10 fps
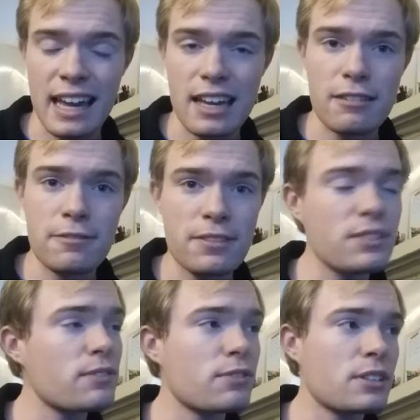have
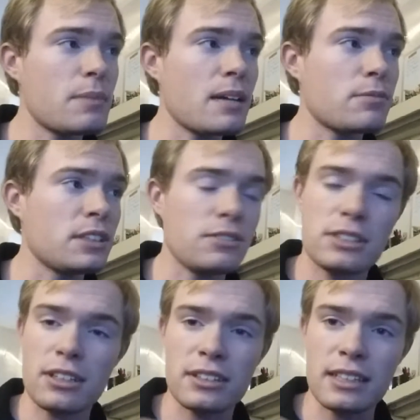for the map when you
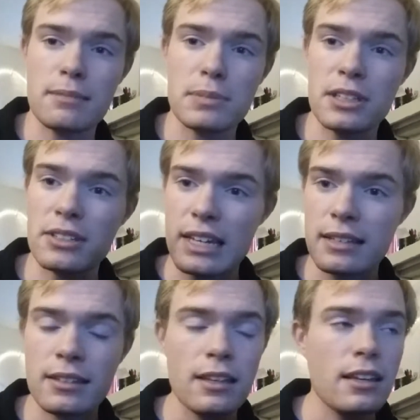start it up and all
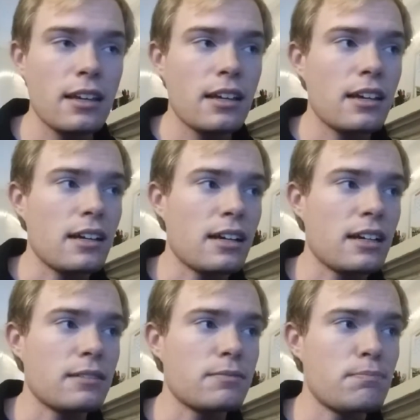that.
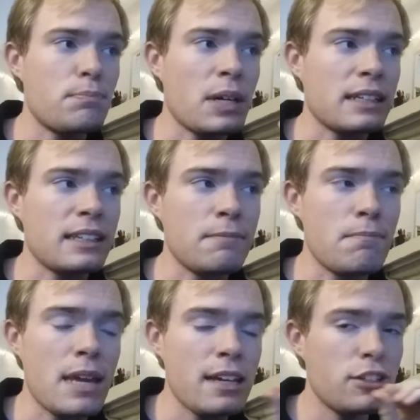Uh, but it
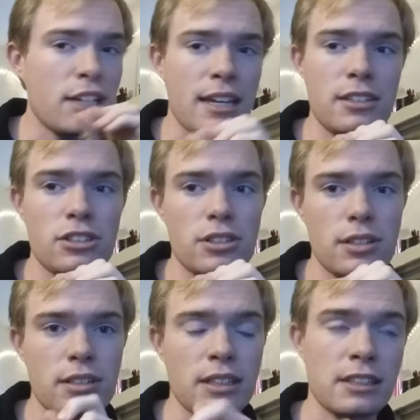may
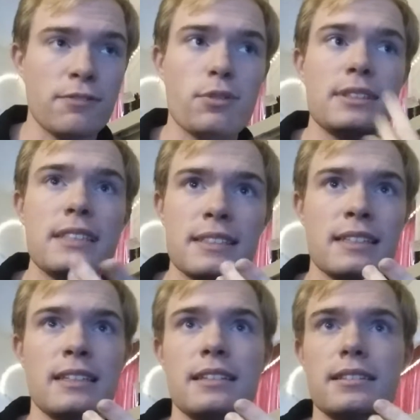change. Like the voices
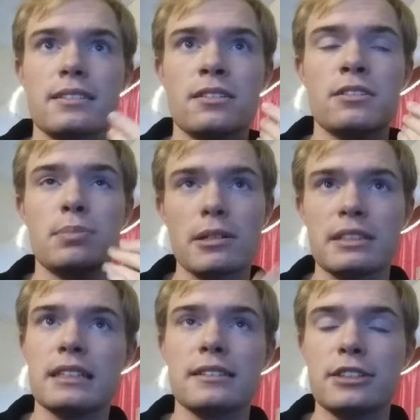in it are
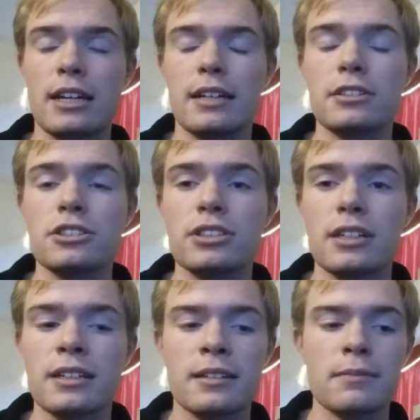probably going to change.
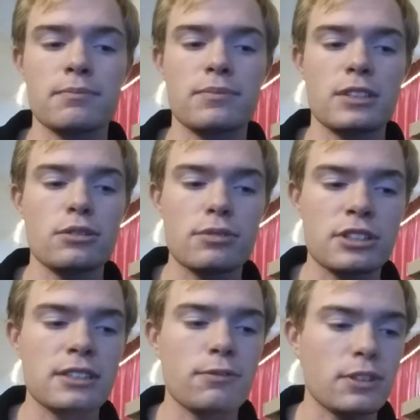Um, those were
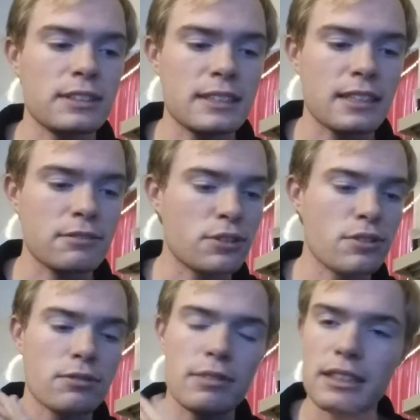just voices I
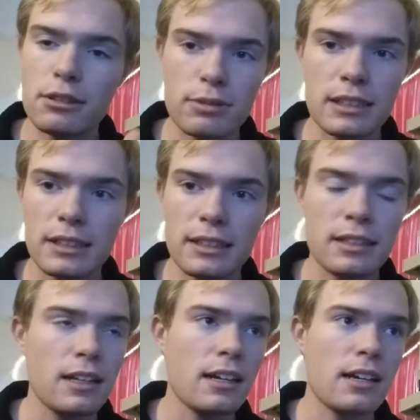record really quickly.
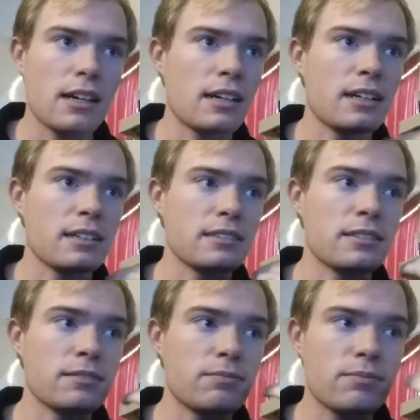Uh,
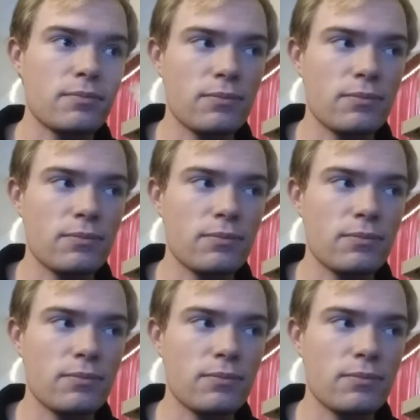the